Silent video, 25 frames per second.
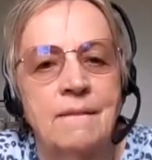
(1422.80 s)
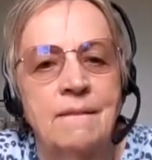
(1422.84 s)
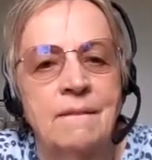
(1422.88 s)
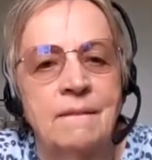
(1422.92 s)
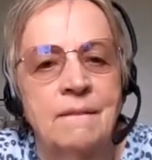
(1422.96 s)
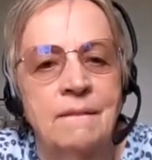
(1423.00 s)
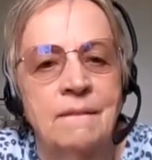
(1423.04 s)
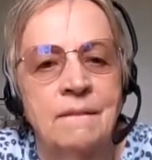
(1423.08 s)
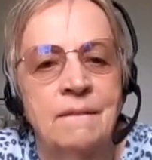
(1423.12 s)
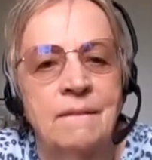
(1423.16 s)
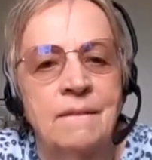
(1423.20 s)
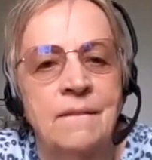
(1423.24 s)

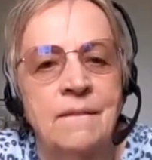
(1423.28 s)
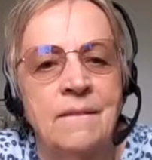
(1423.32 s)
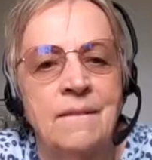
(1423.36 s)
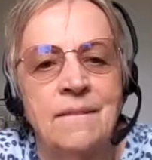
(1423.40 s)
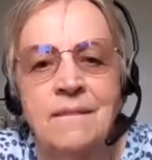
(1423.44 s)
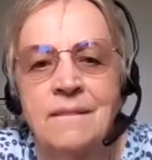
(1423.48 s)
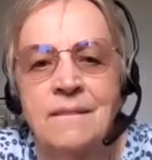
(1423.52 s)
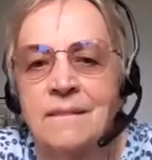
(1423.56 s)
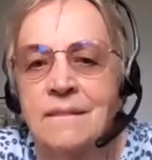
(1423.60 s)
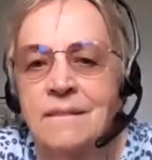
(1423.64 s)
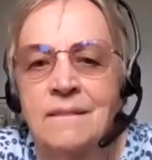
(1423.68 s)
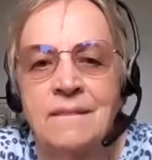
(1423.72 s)

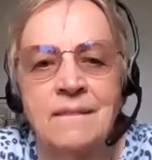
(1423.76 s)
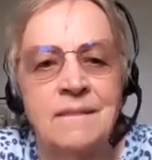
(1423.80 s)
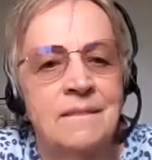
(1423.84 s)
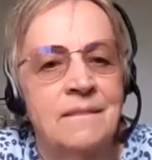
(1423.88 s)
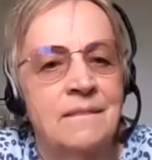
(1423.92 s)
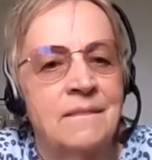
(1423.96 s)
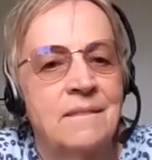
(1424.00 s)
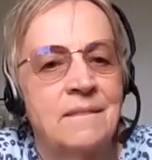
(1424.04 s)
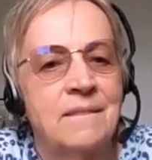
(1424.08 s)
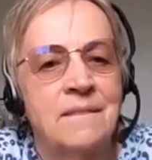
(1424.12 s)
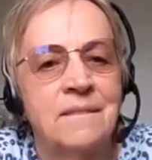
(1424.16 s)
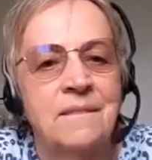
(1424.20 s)

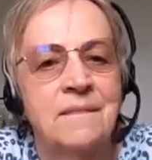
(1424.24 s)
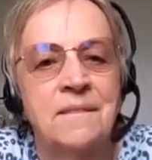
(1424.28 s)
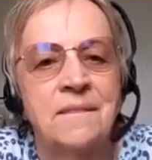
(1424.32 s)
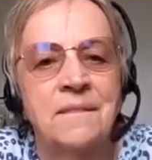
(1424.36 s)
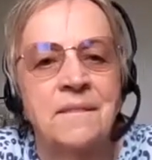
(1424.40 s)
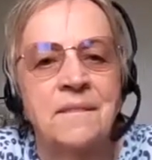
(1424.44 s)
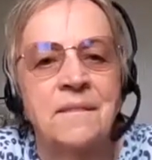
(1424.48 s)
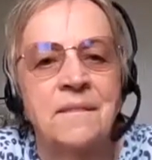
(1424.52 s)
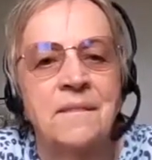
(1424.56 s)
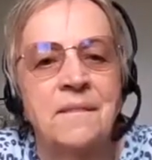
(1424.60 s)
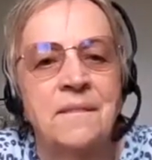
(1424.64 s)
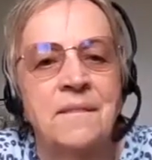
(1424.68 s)

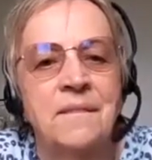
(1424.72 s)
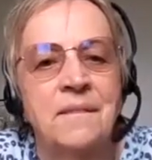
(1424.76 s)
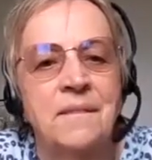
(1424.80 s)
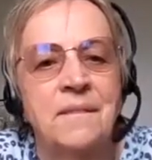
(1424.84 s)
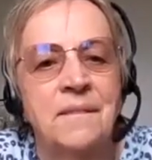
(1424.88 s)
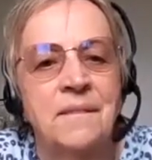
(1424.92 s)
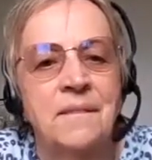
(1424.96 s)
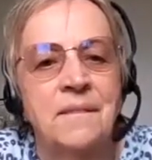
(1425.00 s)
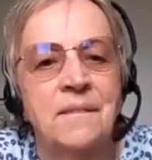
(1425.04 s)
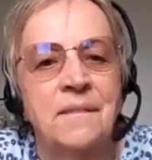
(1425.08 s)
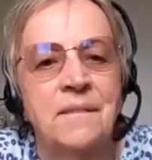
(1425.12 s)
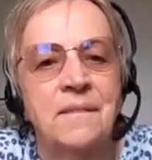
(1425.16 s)

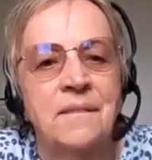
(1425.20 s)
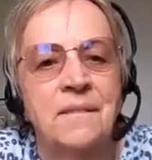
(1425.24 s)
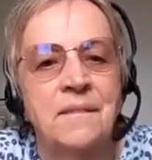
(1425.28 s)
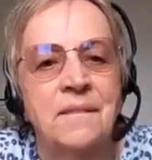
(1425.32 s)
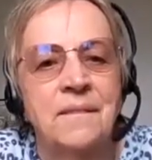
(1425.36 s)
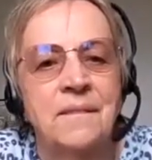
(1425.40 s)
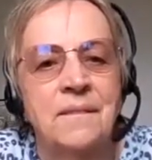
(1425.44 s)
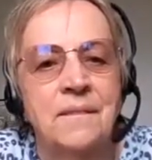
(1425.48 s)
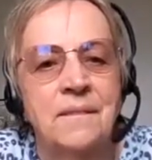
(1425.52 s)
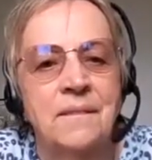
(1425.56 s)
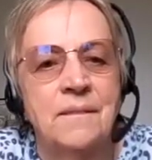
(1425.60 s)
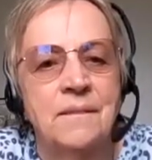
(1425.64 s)

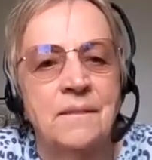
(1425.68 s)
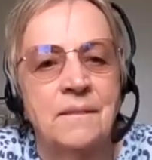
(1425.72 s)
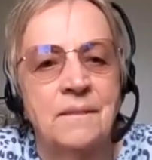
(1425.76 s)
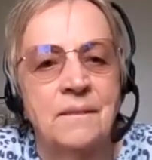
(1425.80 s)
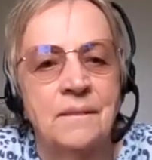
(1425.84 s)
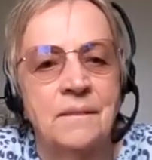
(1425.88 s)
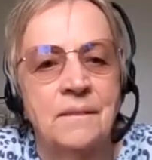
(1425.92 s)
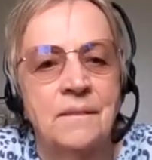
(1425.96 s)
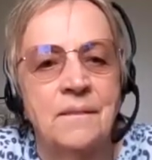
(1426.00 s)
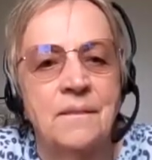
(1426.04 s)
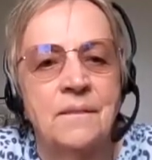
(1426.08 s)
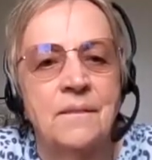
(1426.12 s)

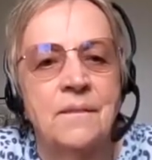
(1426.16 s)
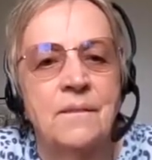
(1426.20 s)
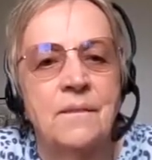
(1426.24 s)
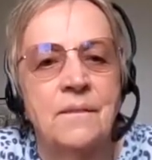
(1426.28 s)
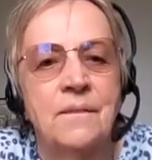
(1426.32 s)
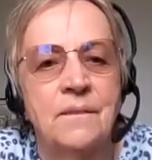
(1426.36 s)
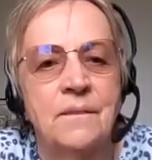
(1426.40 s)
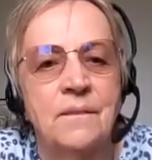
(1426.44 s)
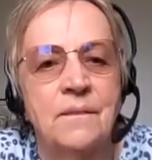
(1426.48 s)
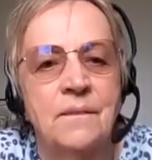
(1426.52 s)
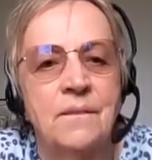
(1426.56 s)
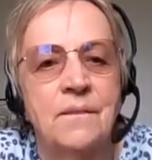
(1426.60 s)

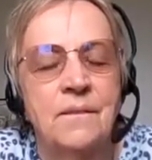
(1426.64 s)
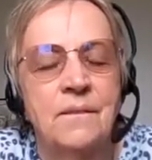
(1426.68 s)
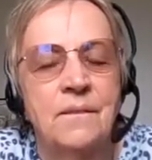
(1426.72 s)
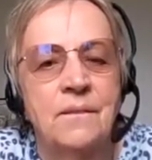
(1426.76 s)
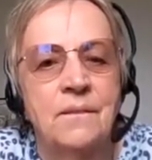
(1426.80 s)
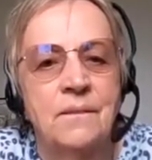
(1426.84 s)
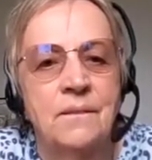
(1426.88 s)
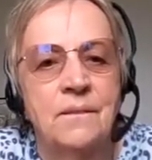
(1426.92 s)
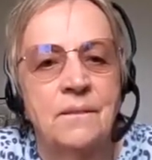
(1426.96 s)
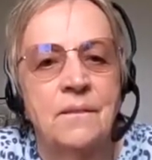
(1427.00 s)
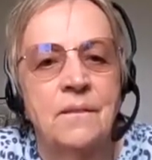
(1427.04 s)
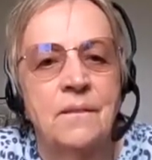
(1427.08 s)

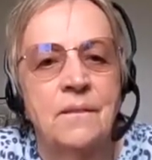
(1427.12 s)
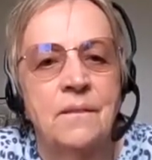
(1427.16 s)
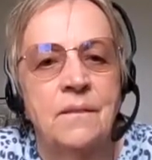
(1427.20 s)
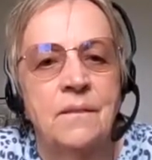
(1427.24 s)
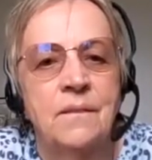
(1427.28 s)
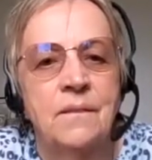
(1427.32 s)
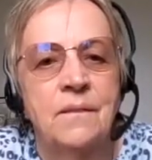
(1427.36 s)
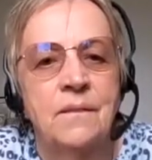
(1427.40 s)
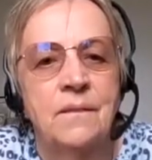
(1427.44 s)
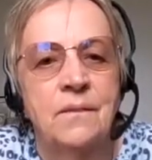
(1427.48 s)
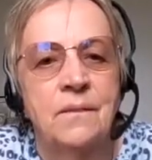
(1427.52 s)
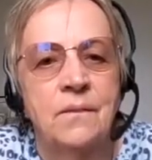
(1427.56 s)

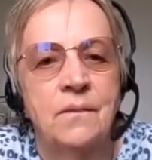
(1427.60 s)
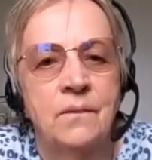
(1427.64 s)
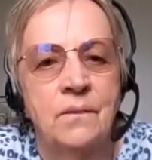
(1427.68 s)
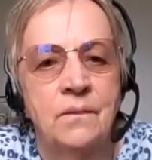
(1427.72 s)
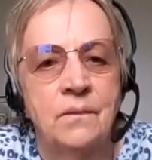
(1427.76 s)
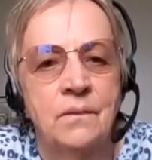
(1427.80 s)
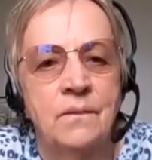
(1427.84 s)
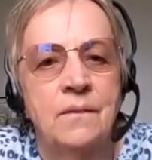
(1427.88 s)
This person isn't speaking.